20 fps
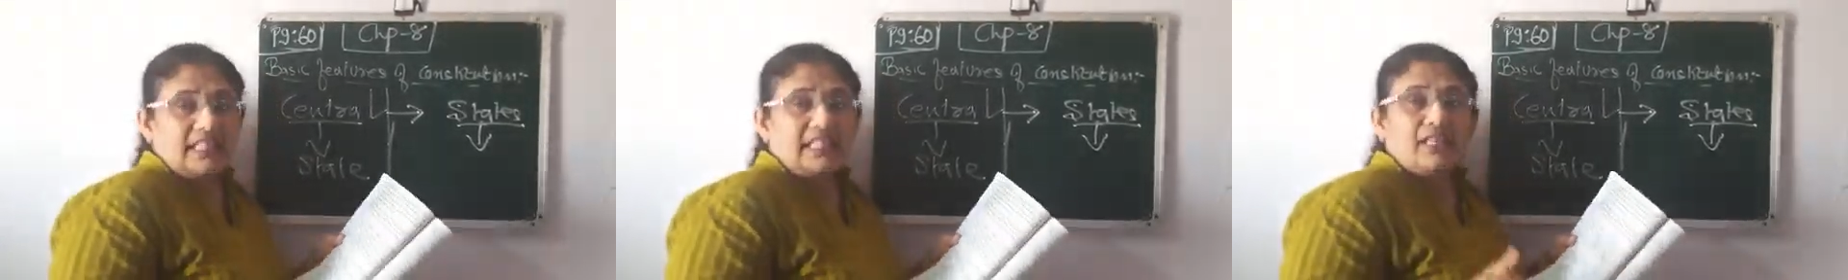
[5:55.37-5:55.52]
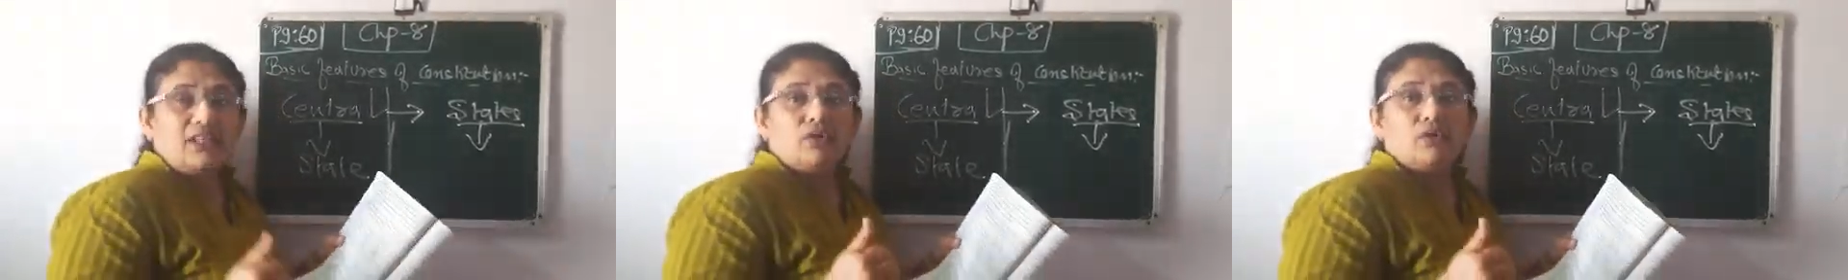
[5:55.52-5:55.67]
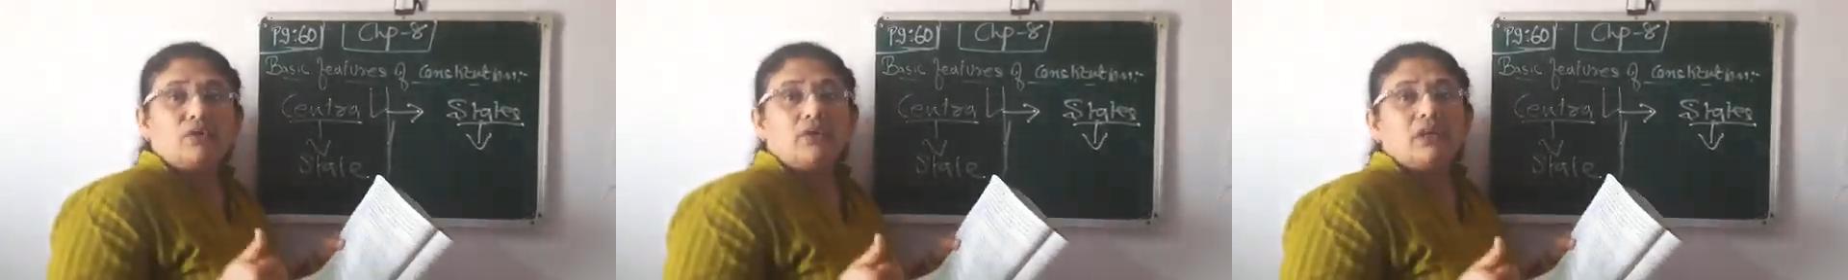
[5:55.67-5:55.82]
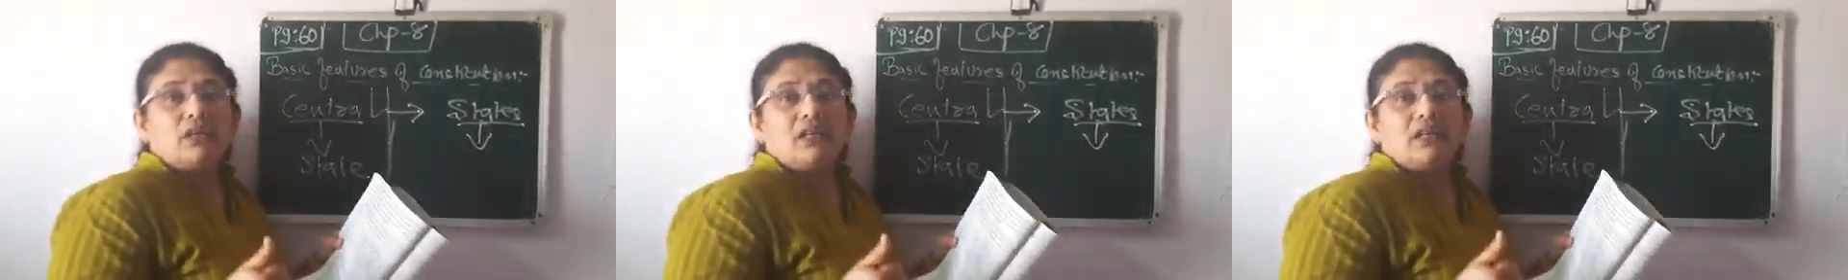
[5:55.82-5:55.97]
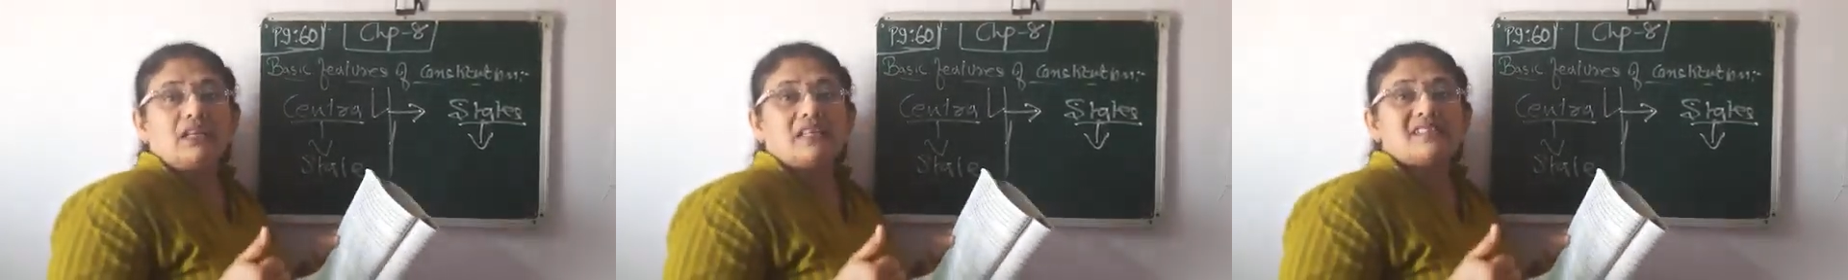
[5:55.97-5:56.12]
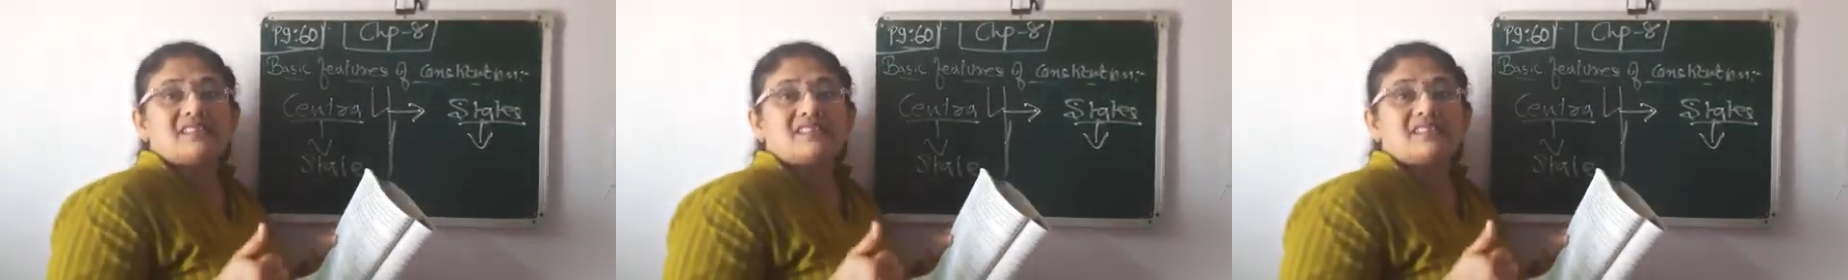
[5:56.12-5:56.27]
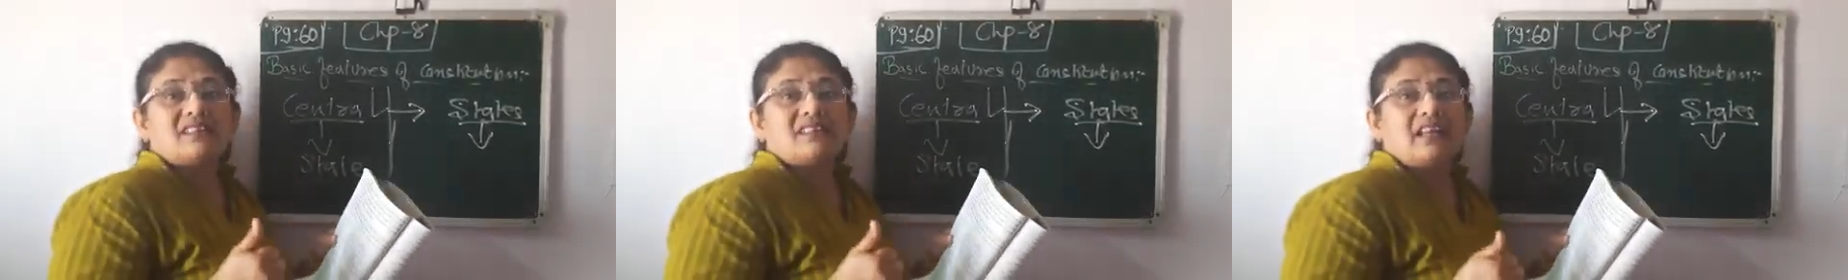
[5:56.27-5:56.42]
In union
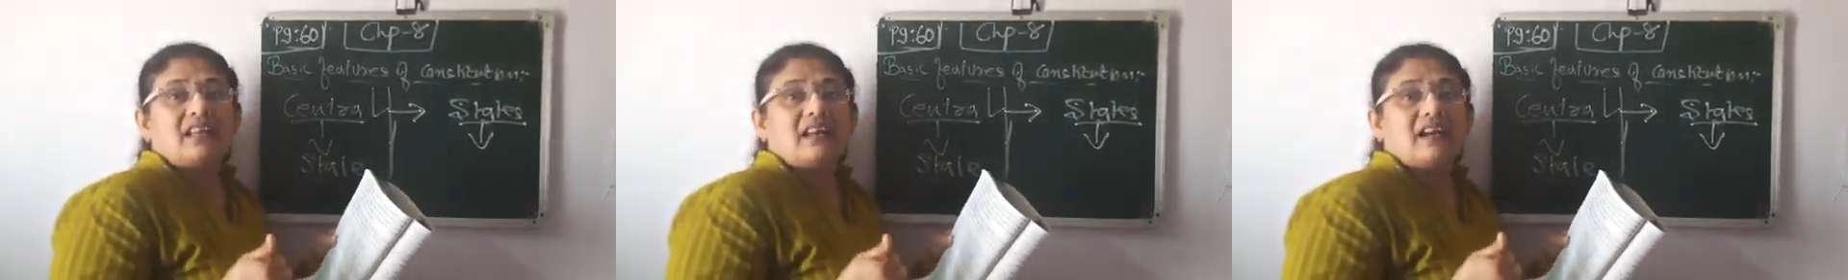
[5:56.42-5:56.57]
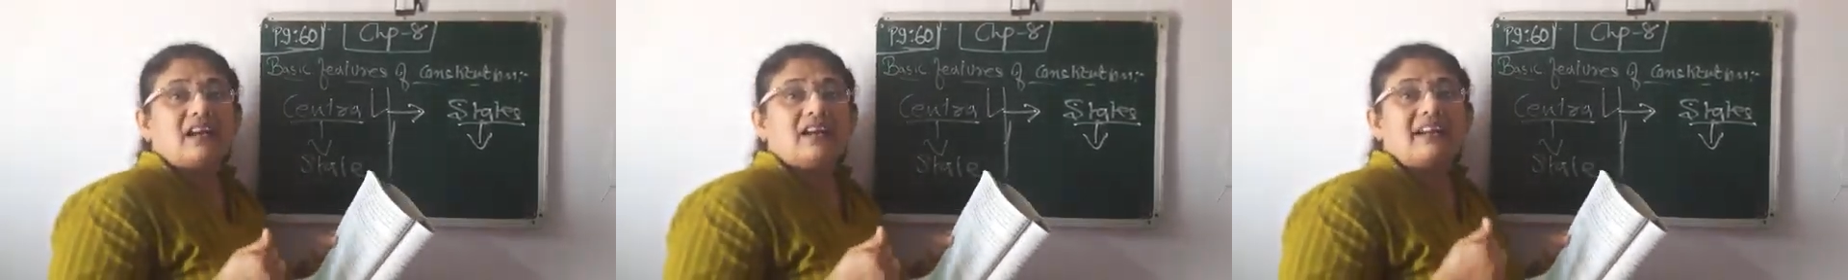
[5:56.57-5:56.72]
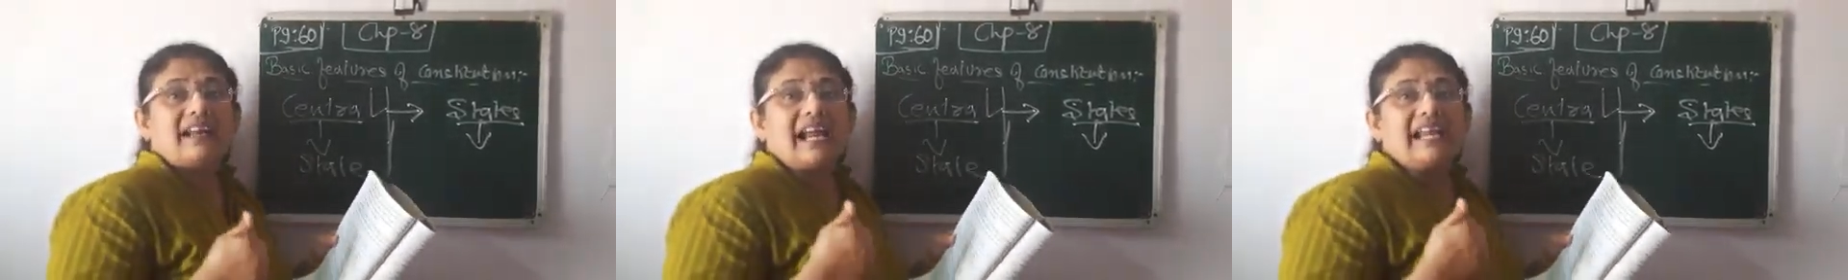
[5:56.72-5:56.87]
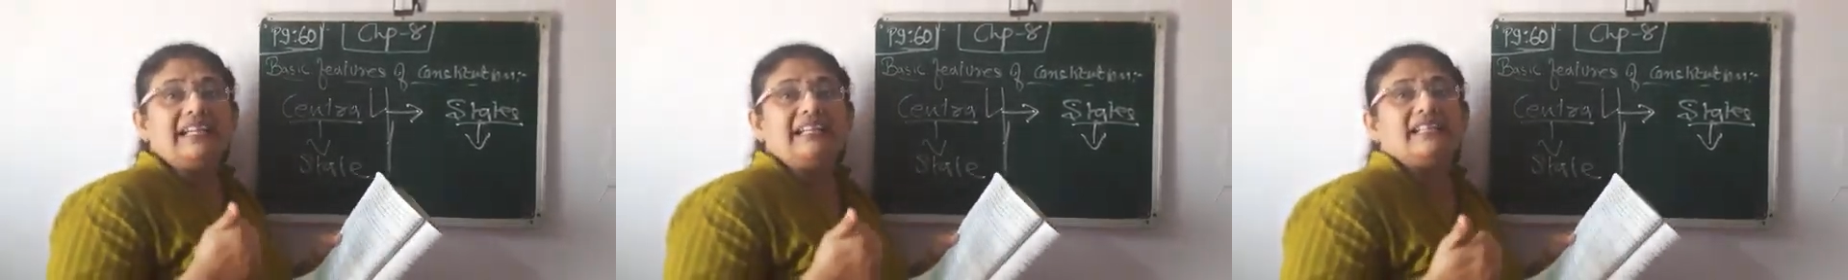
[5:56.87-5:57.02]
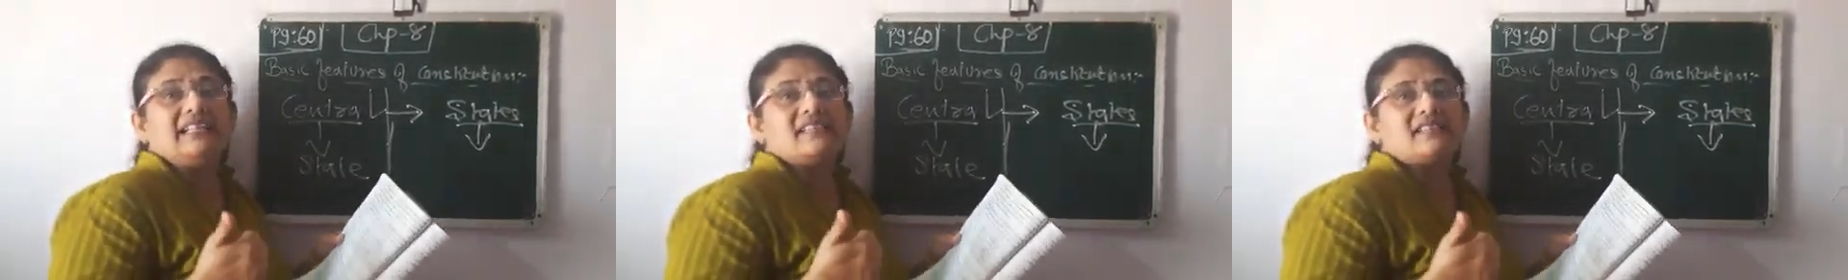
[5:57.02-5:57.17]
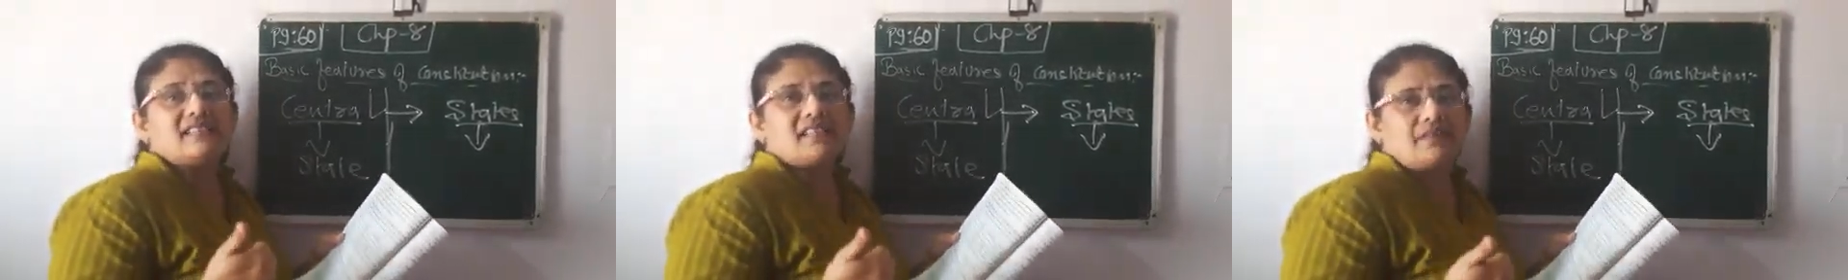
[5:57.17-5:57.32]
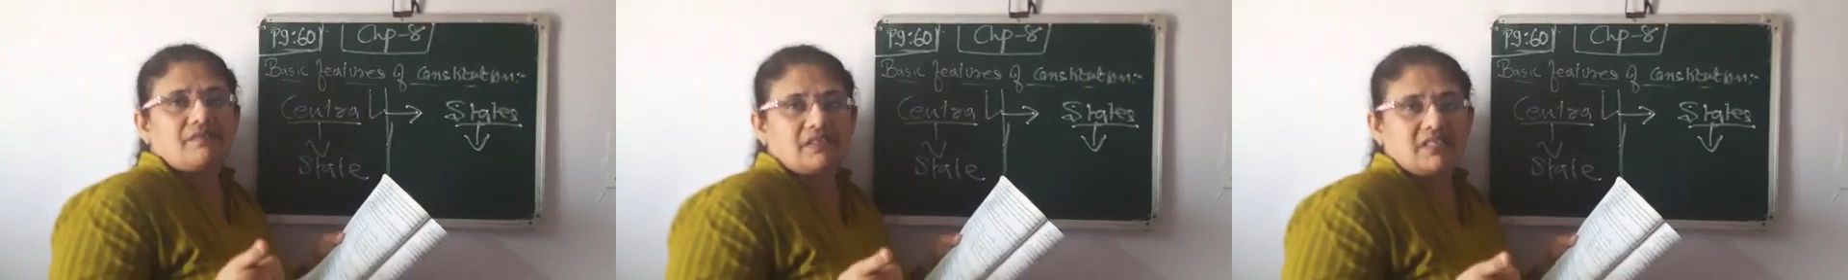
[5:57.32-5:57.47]
list there are
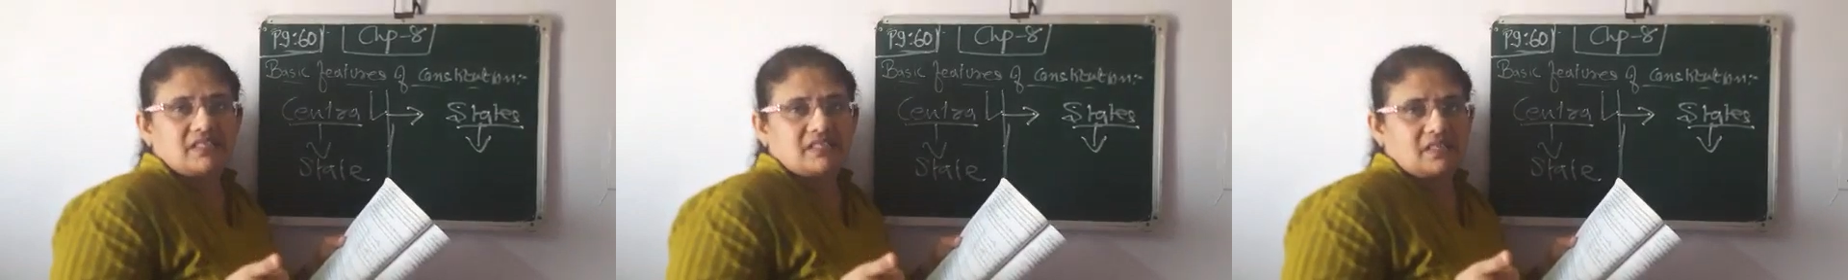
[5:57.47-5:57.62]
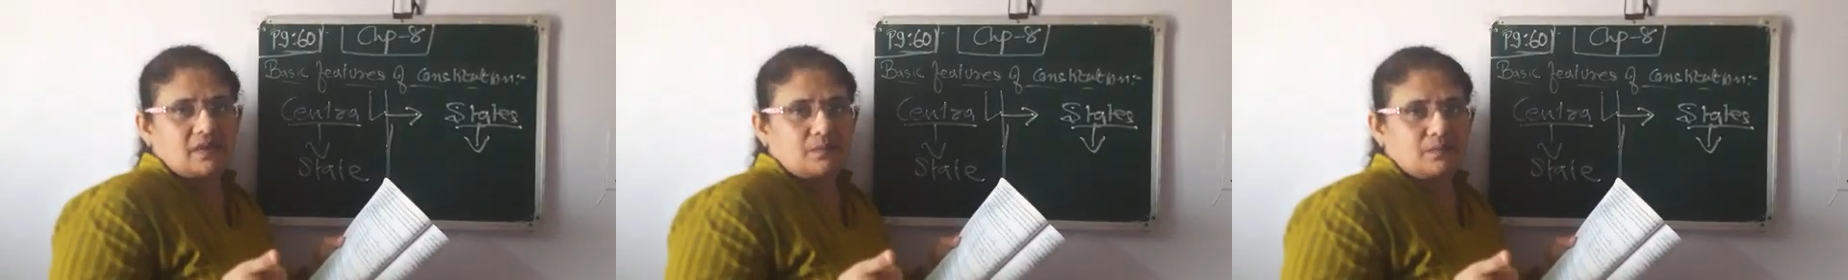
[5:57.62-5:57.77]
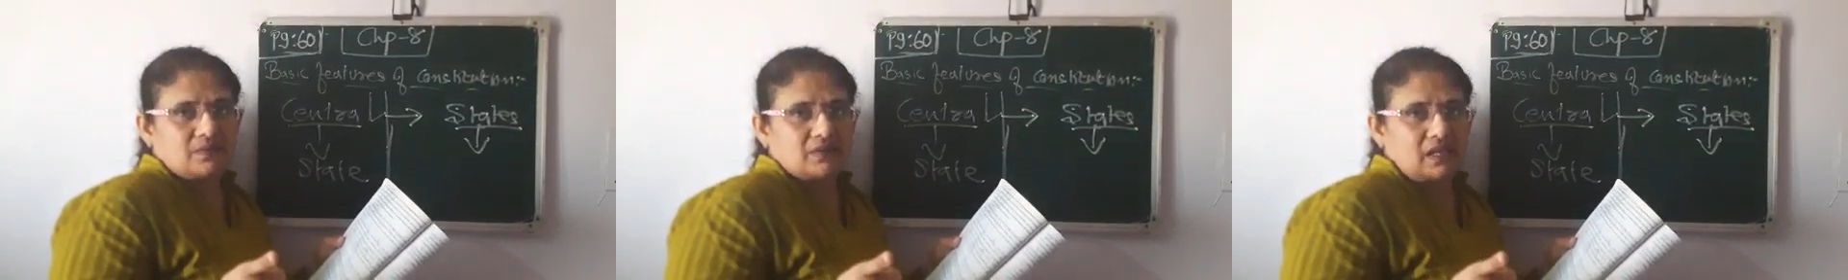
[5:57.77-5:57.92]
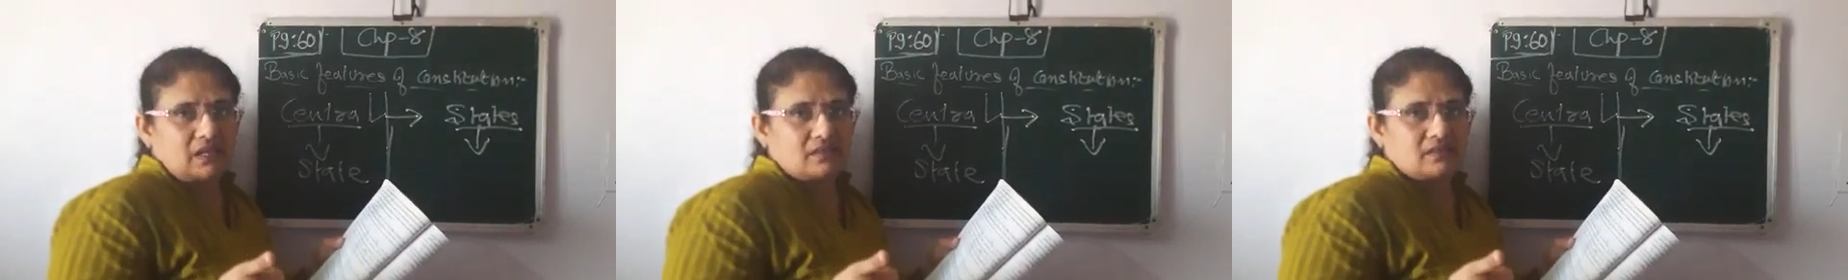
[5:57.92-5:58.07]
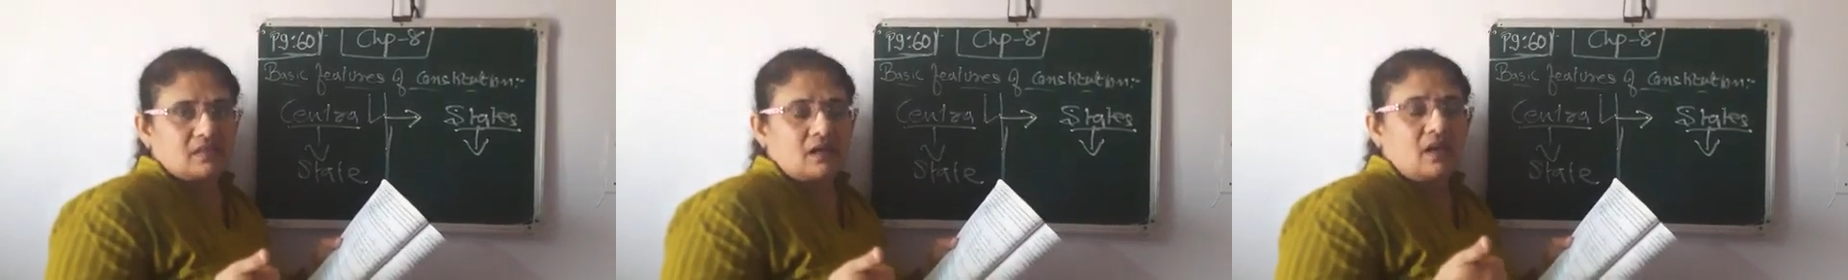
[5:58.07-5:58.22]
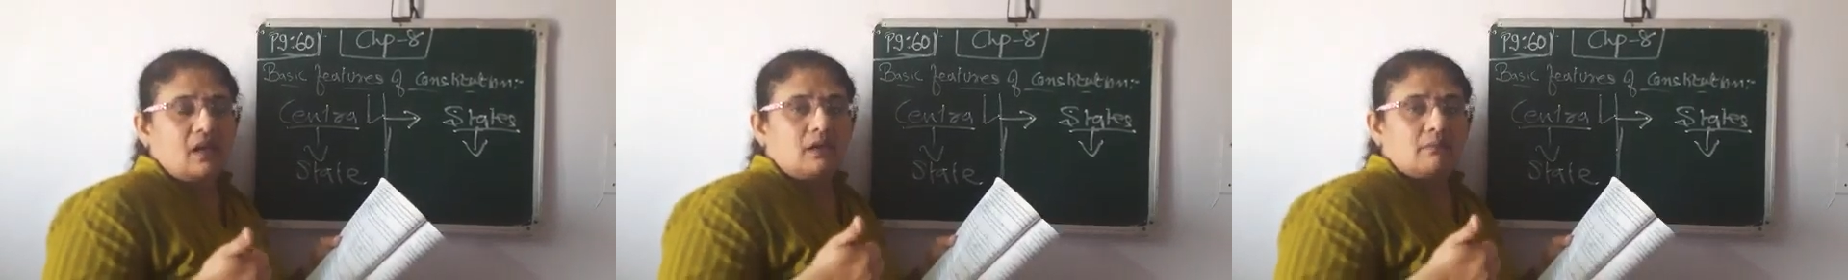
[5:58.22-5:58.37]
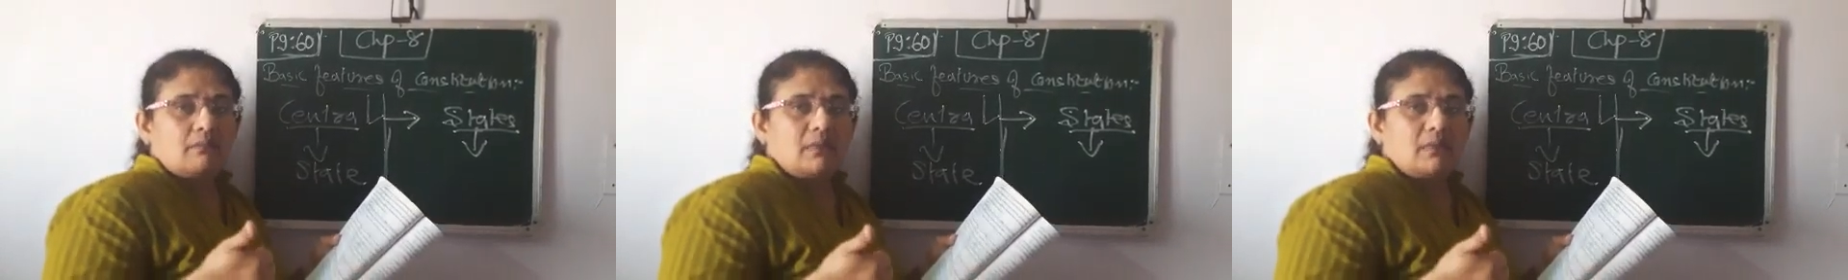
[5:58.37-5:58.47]
97 subjects,